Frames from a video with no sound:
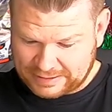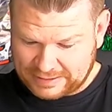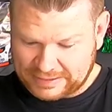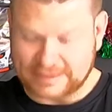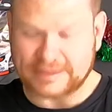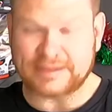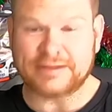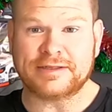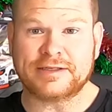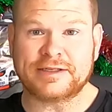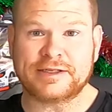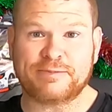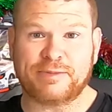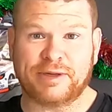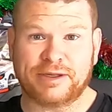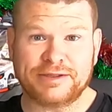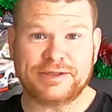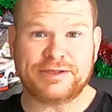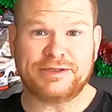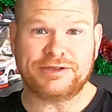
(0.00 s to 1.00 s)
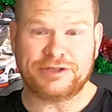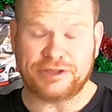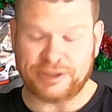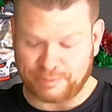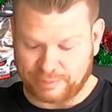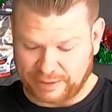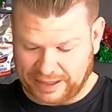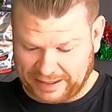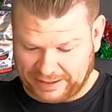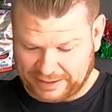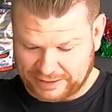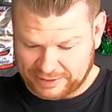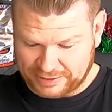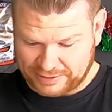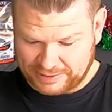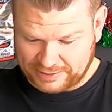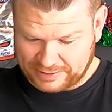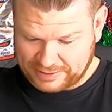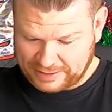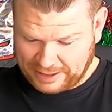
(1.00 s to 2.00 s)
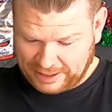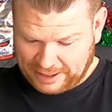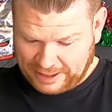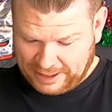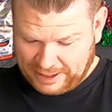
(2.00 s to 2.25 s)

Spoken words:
is the sponsorship packages,